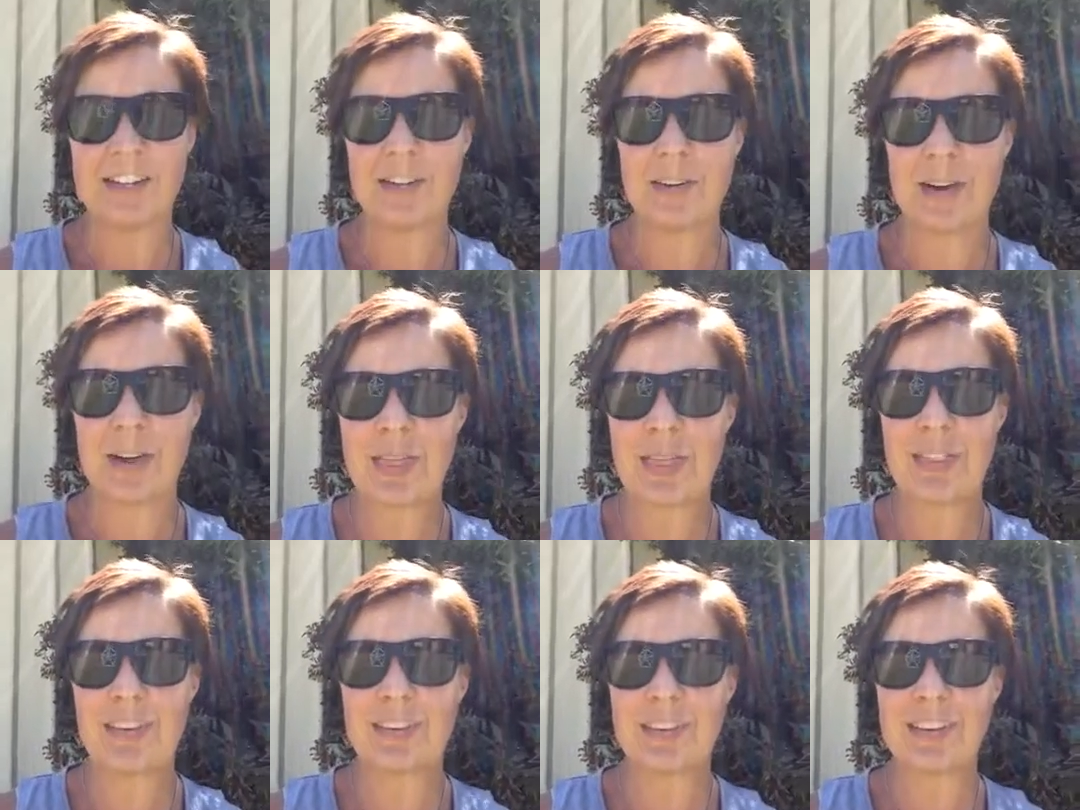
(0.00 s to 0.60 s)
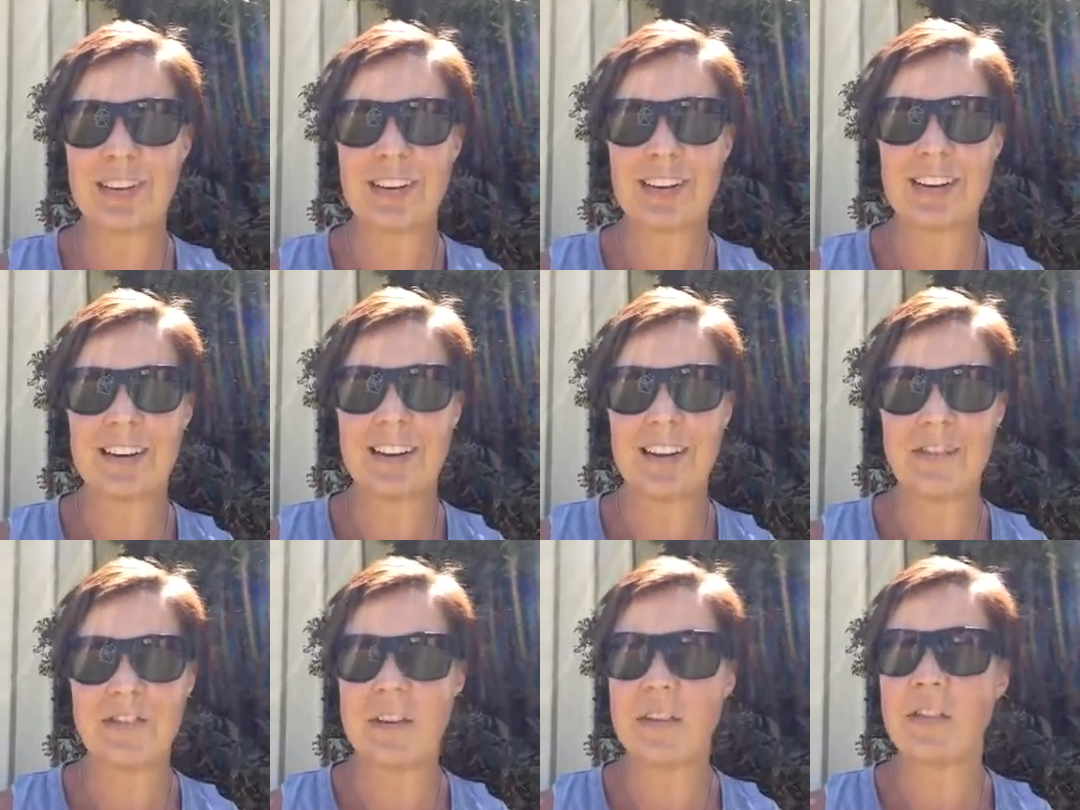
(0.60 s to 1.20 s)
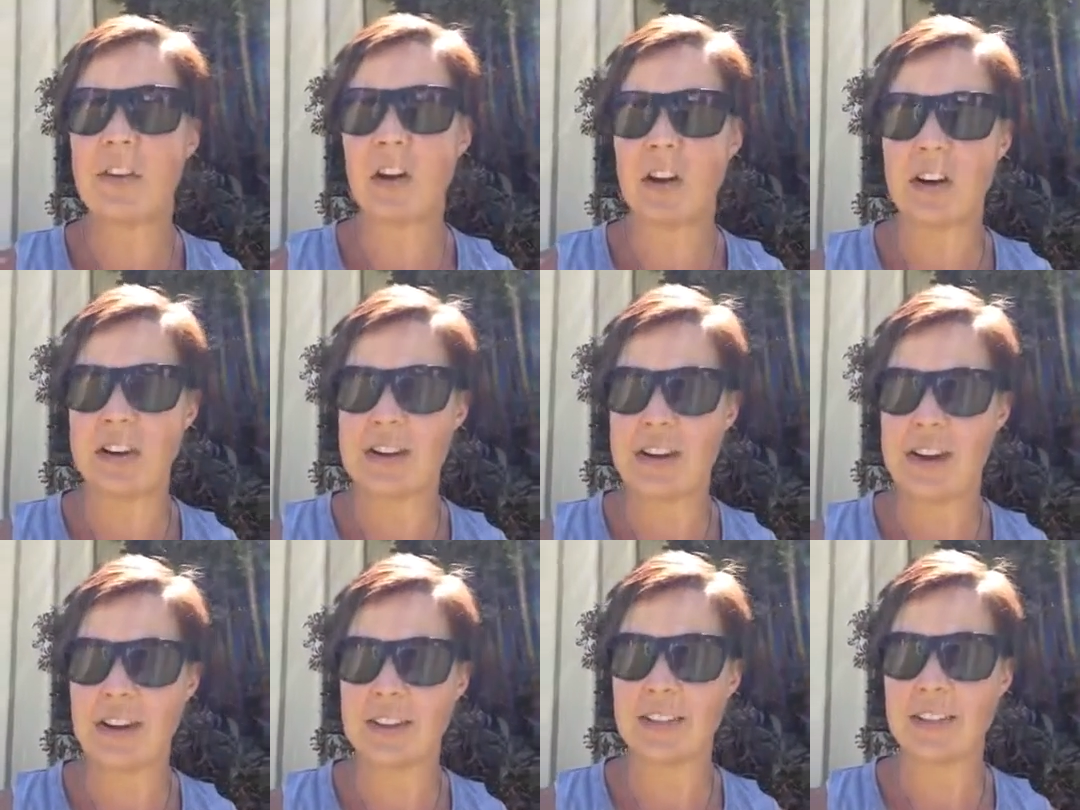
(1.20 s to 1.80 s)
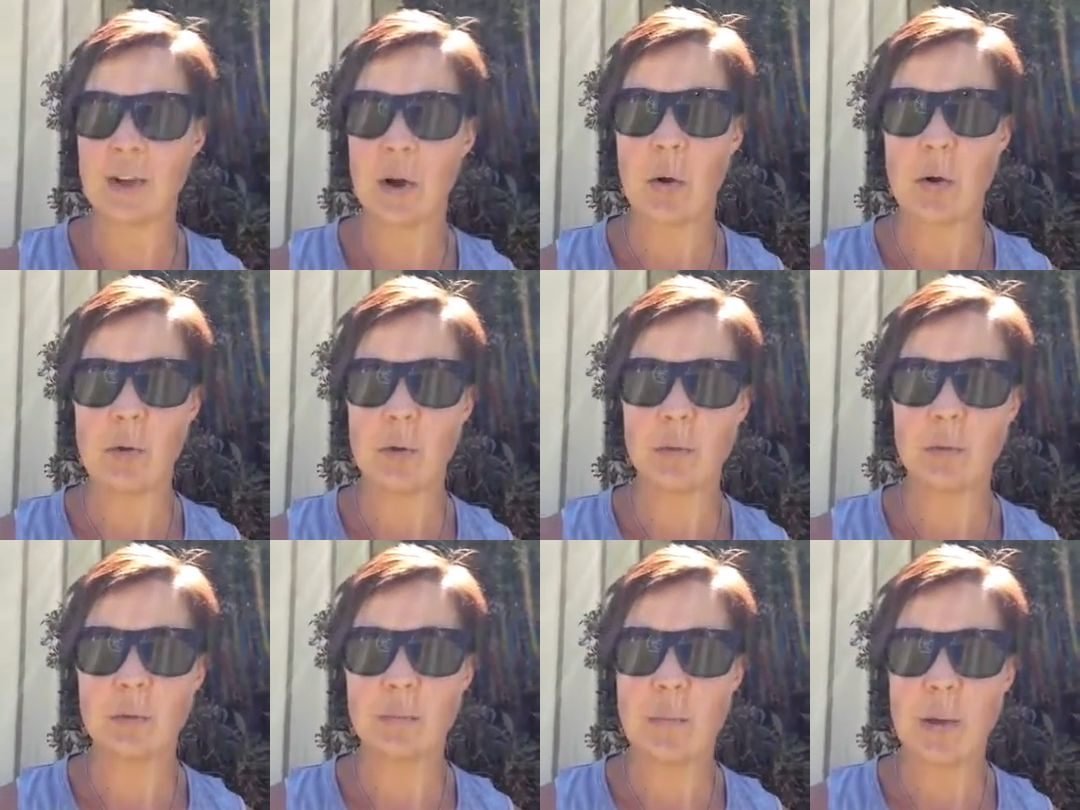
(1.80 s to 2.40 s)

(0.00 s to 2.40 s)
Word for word: So I thought if I've got a nice cold